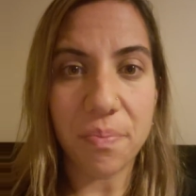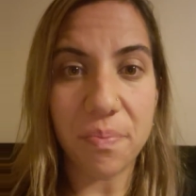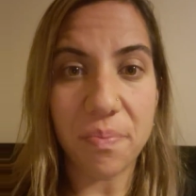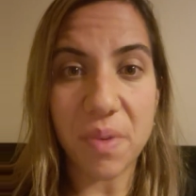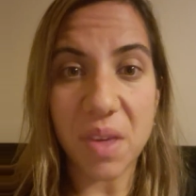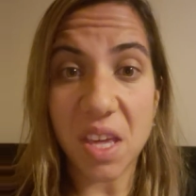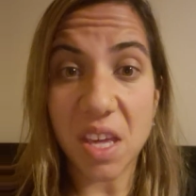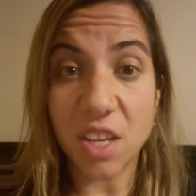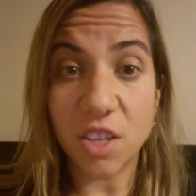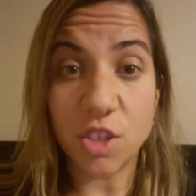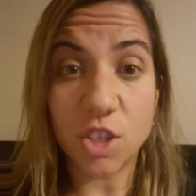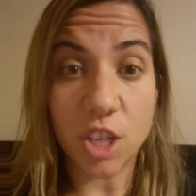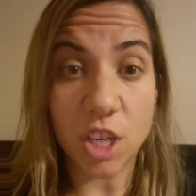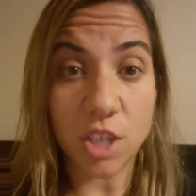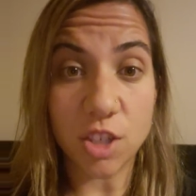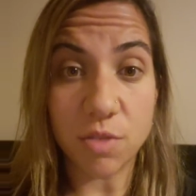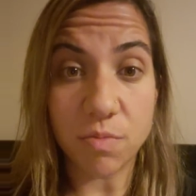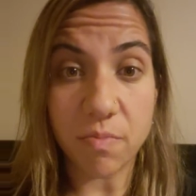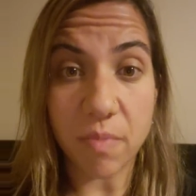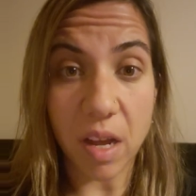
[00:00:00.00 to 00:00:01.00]
being
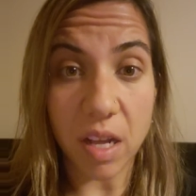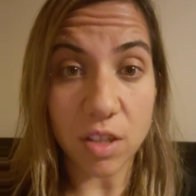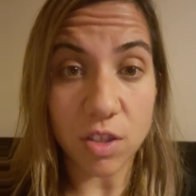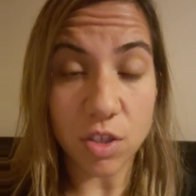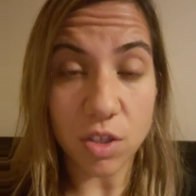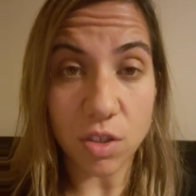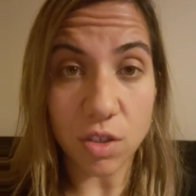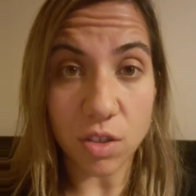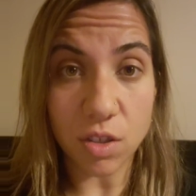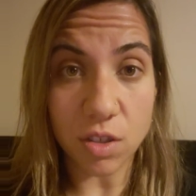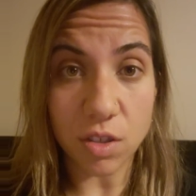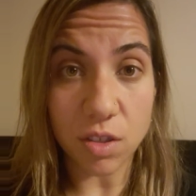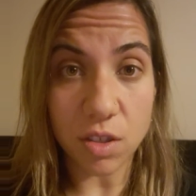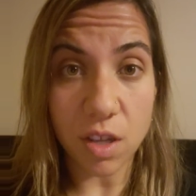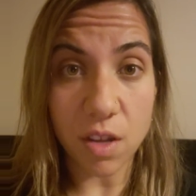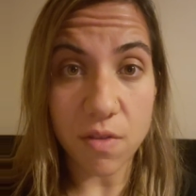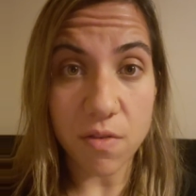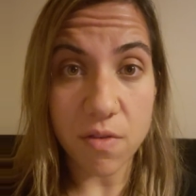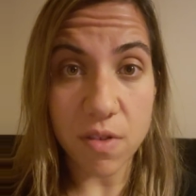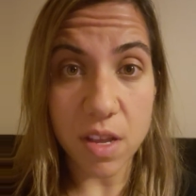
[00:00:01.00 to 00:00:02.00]

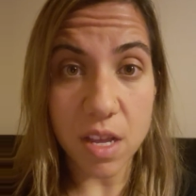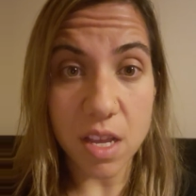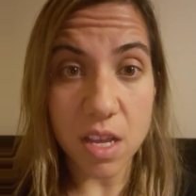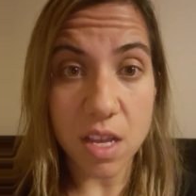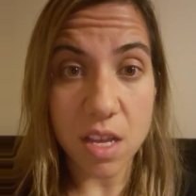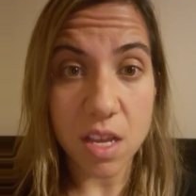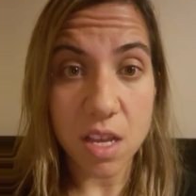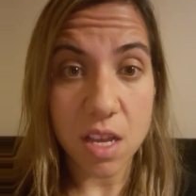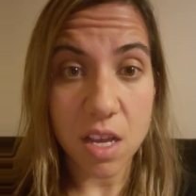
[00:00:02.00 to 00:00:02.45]
judgmental of it,